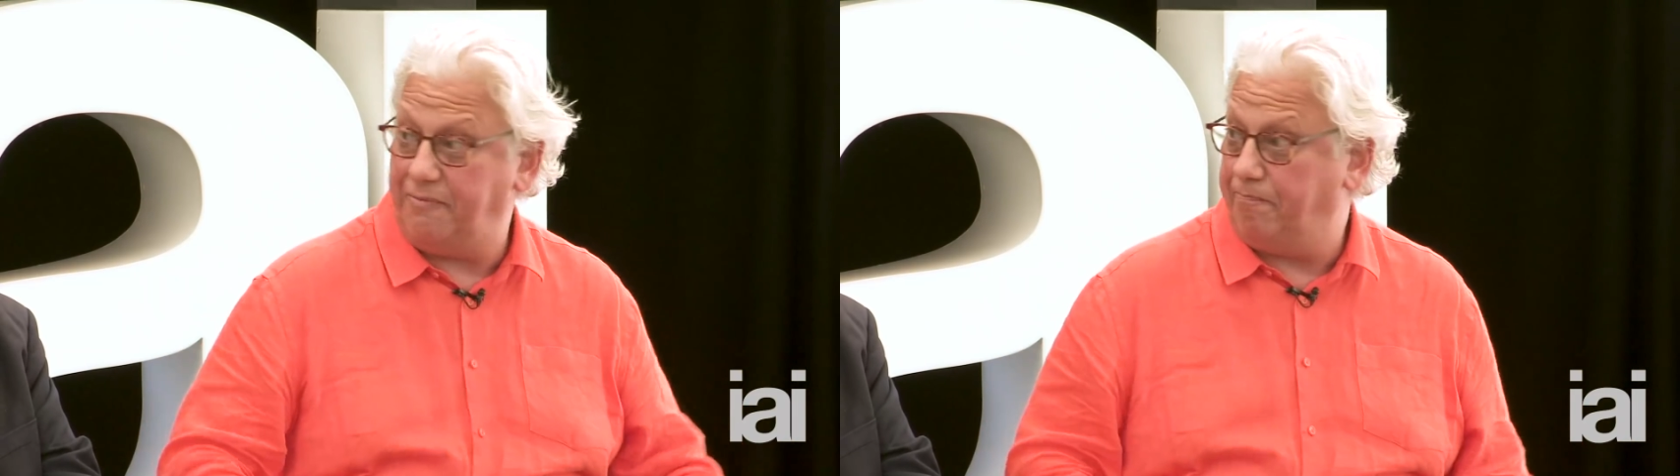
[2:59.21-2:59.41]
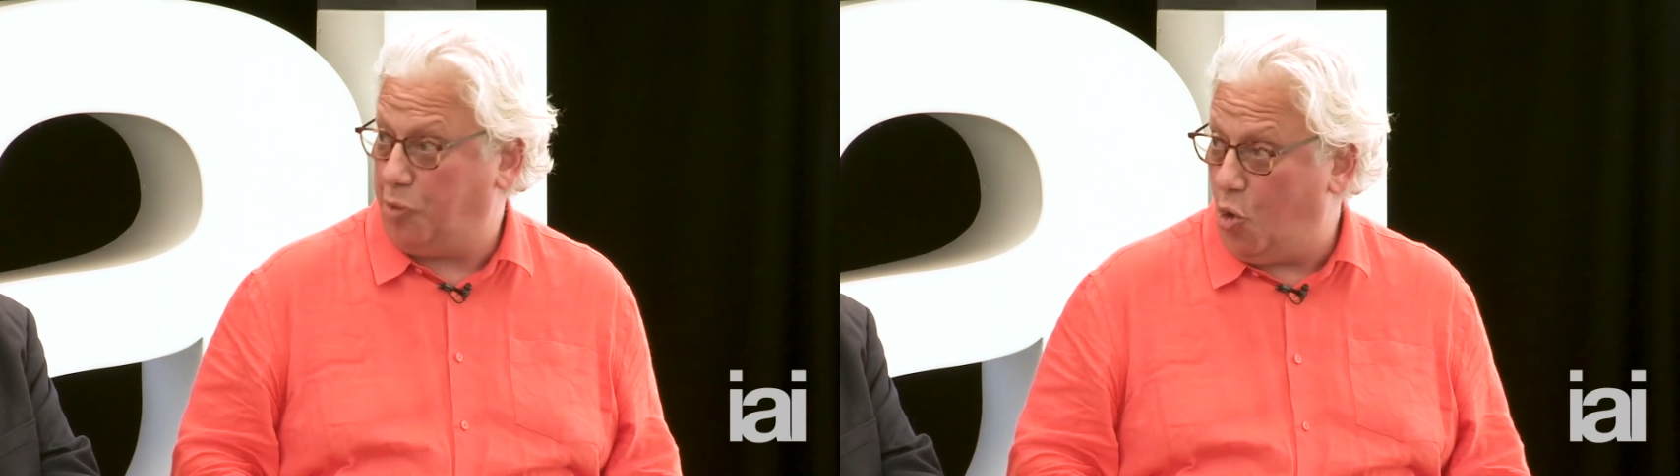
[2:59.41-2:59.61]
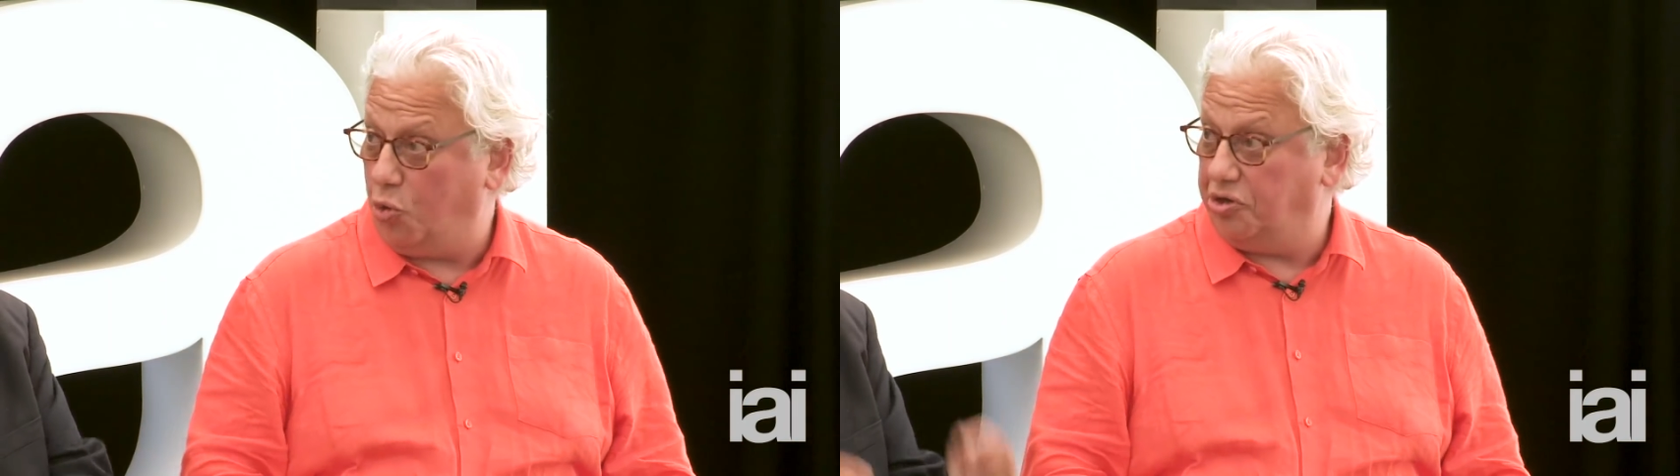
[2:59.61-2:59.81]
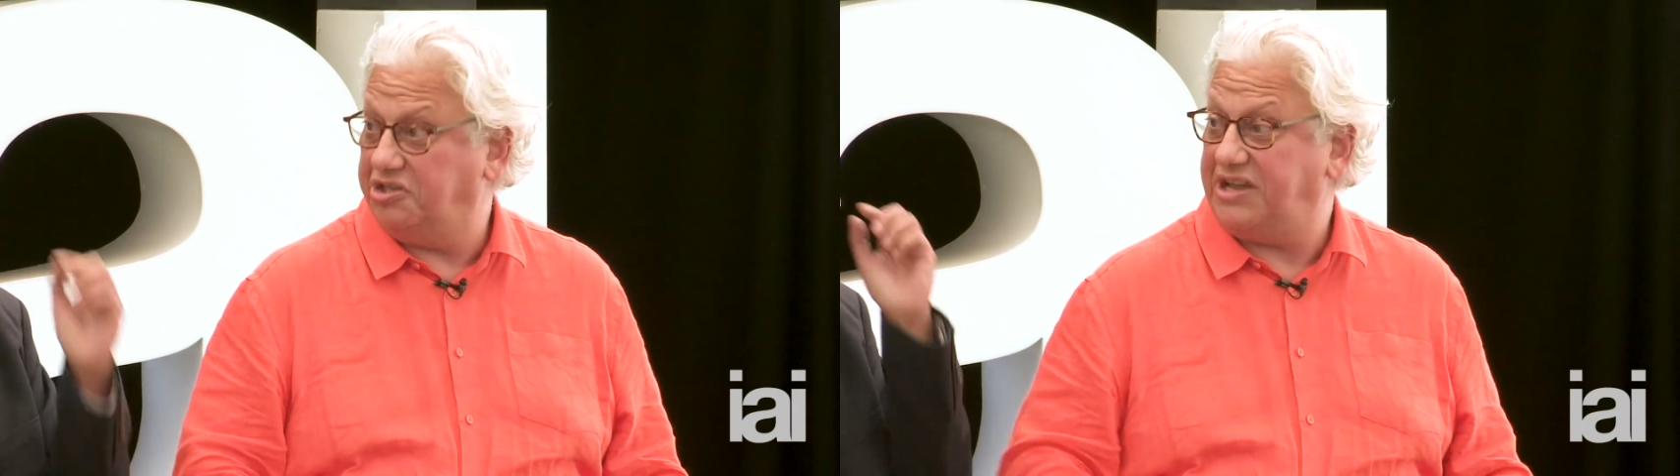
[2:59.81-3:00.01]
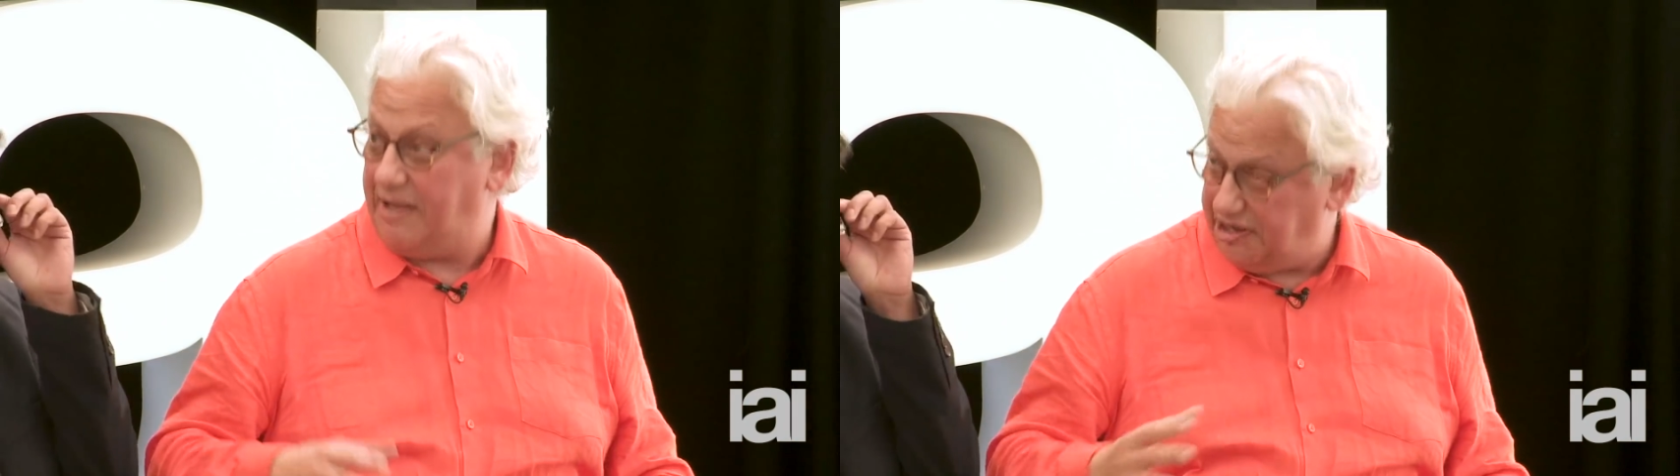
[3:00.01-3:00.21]

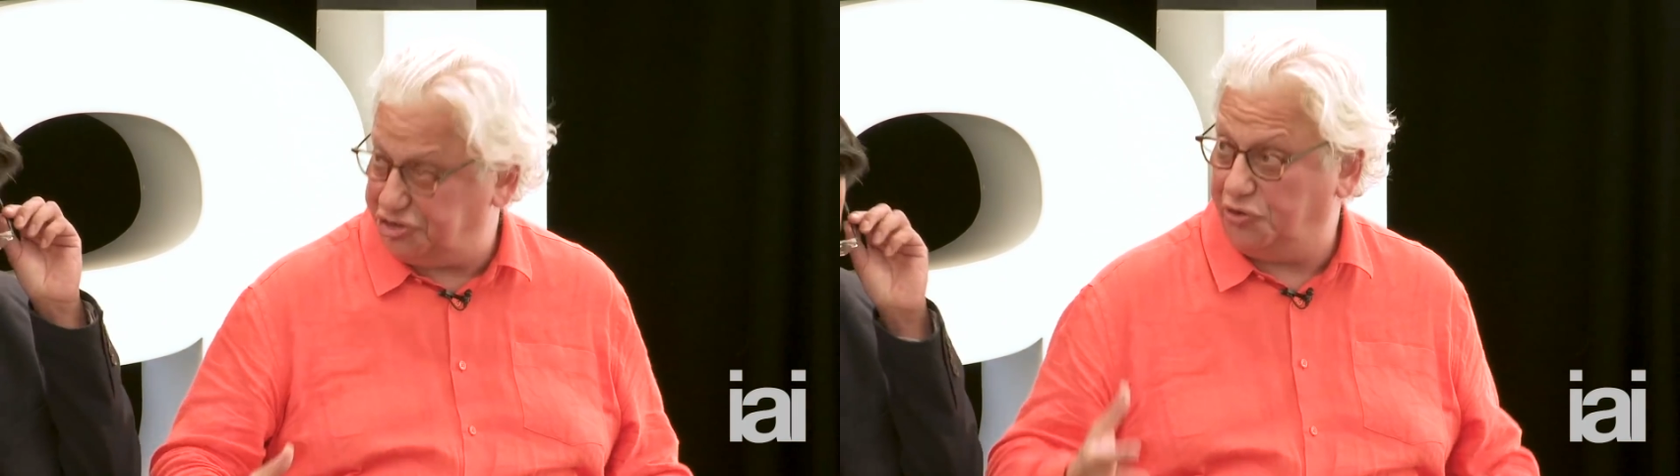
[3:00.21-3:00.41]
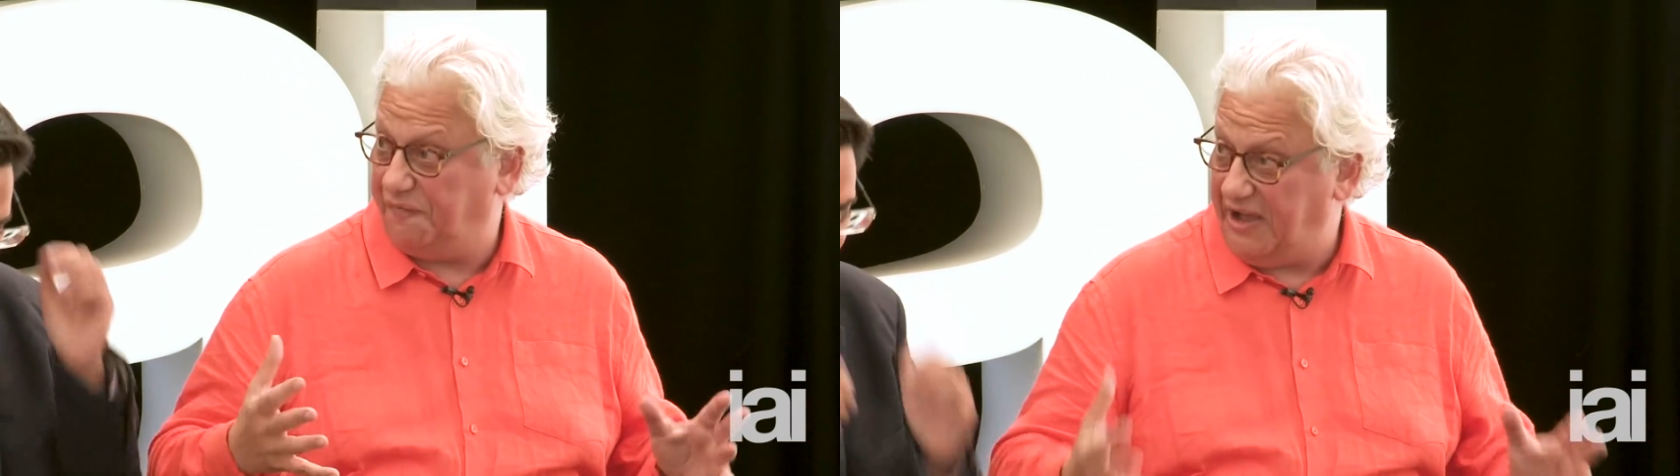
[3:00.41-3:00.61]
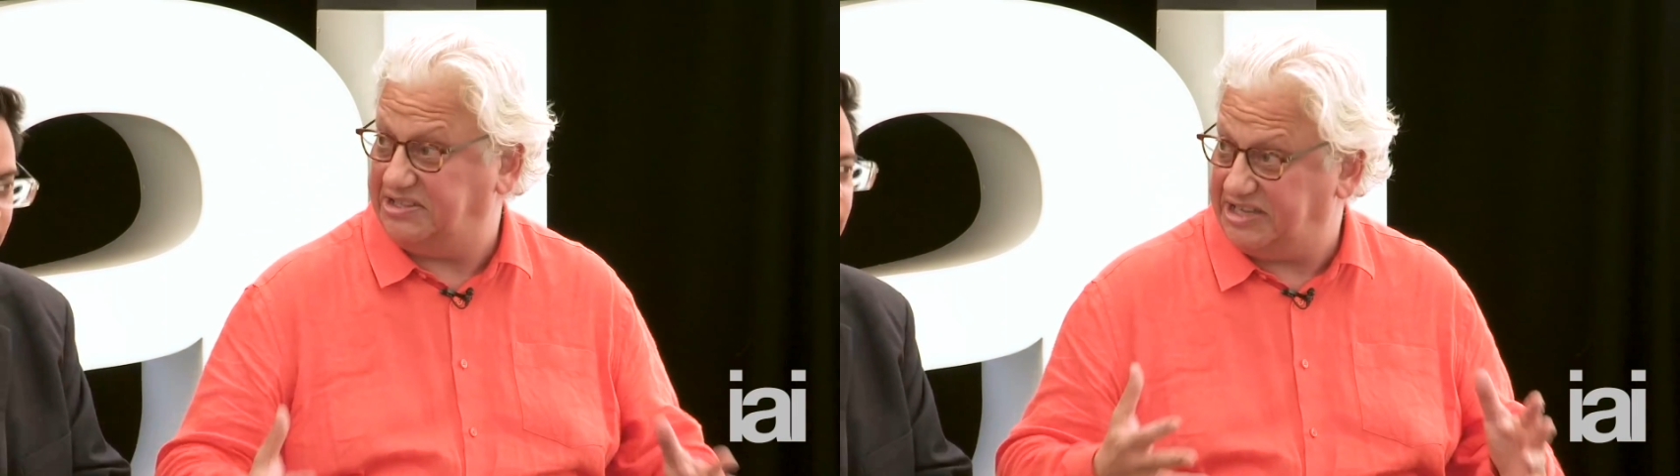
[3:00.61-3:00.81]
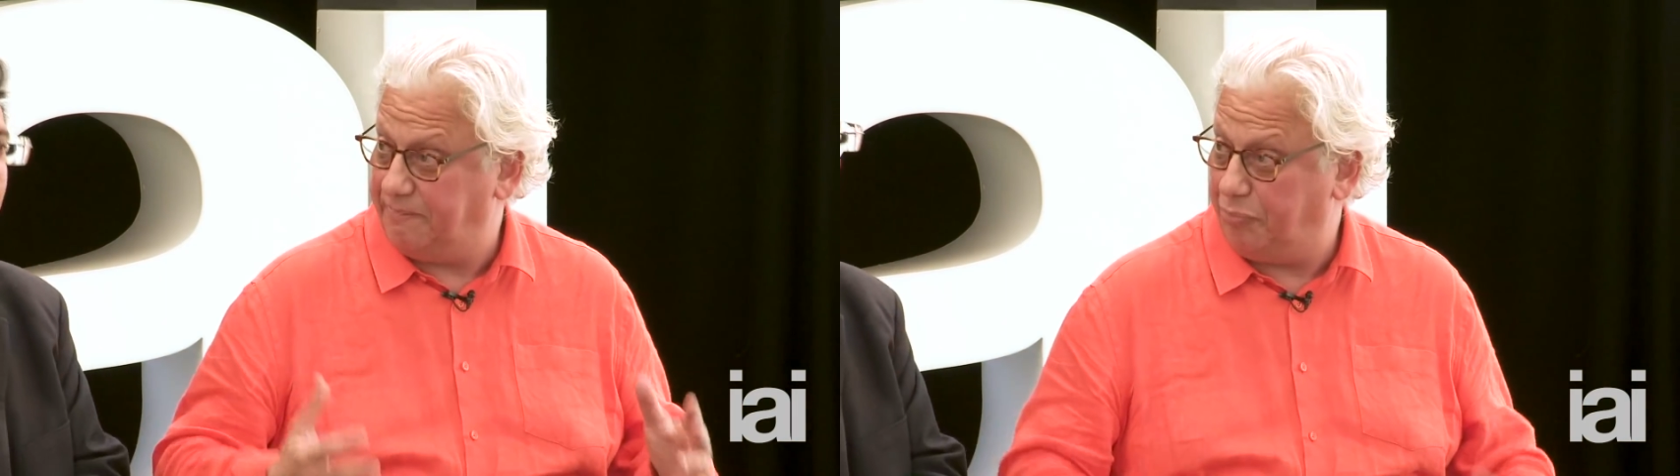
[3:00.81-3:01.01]
important issue facing